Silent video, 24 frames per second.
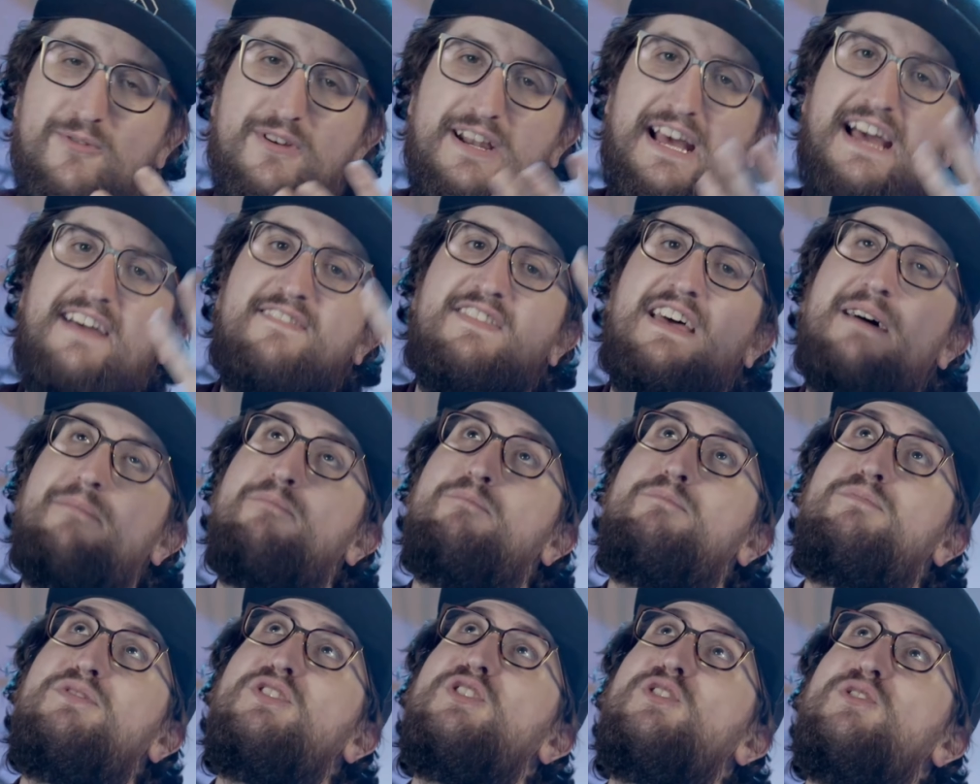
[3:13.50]
want to have
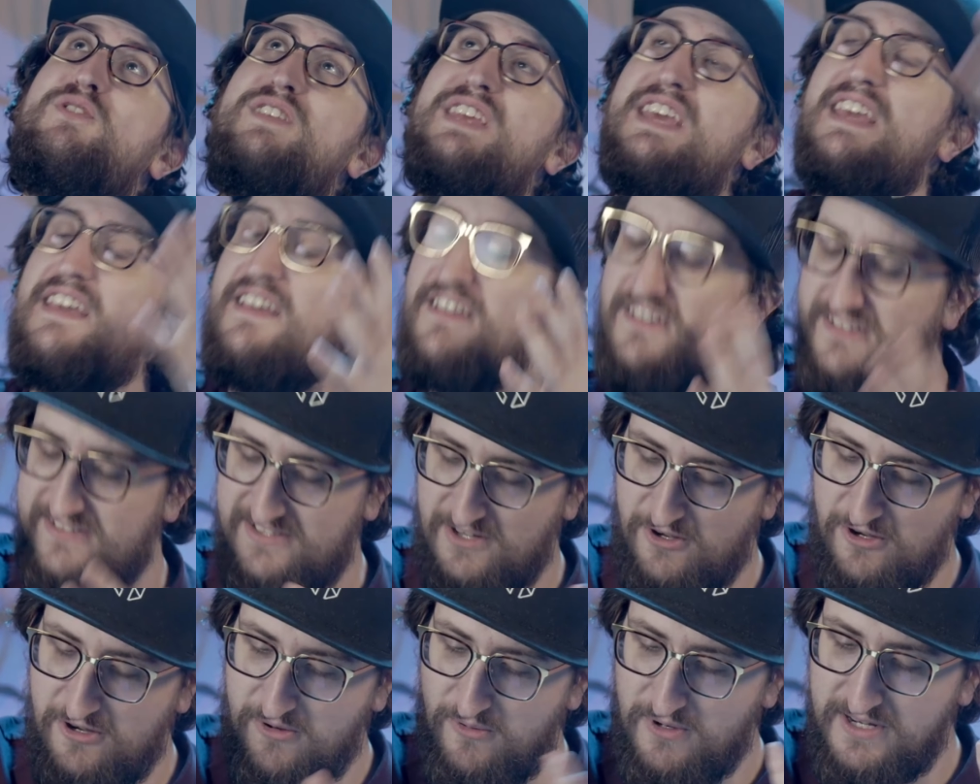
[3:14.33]
that beauty,
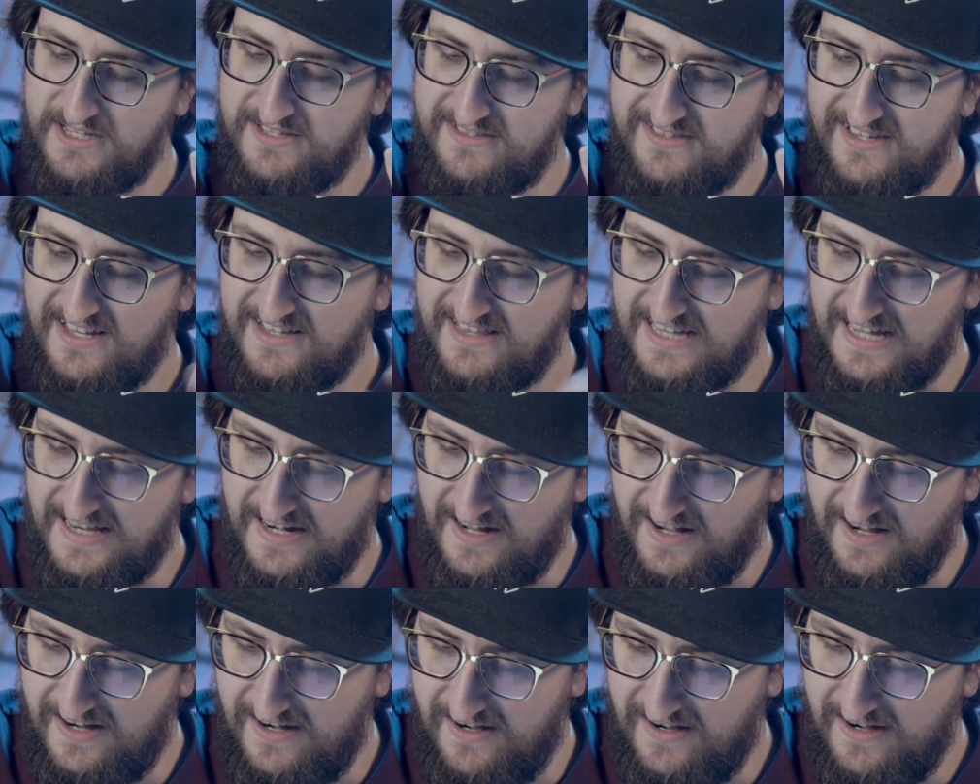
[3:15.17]
so I want to sing that
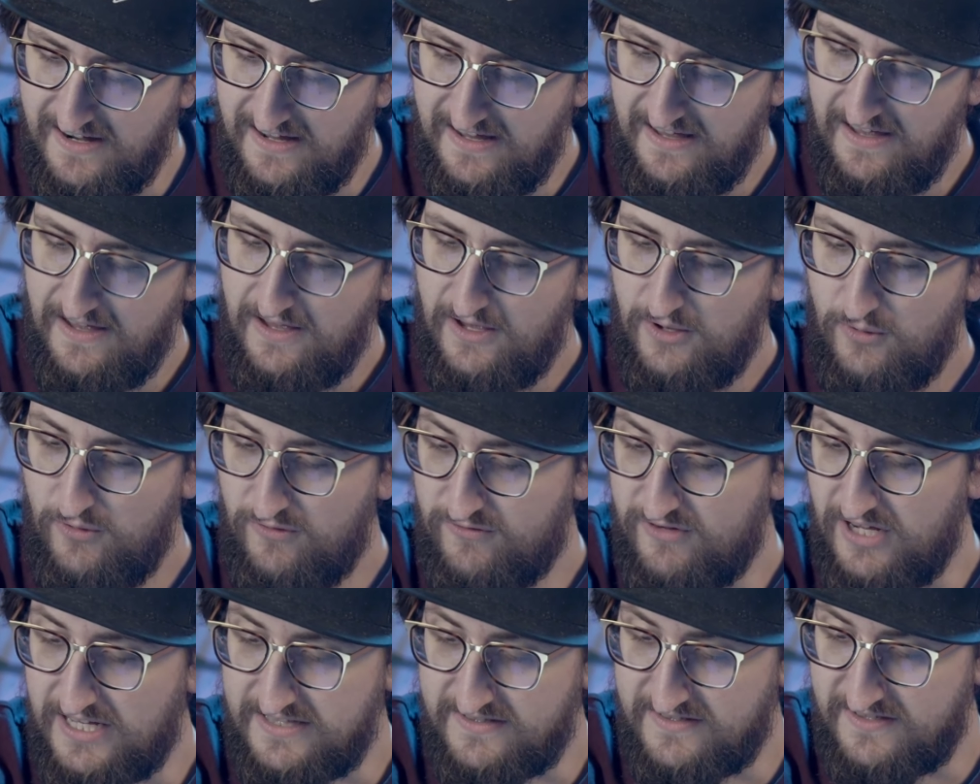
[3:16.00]
higher. We've
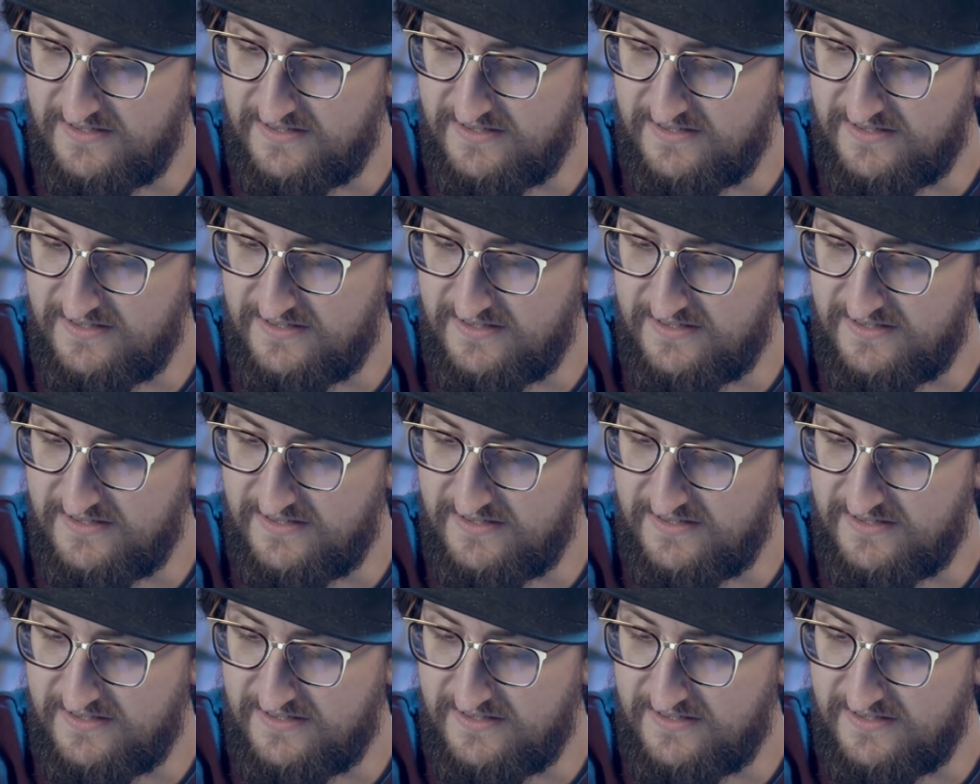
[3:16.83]
got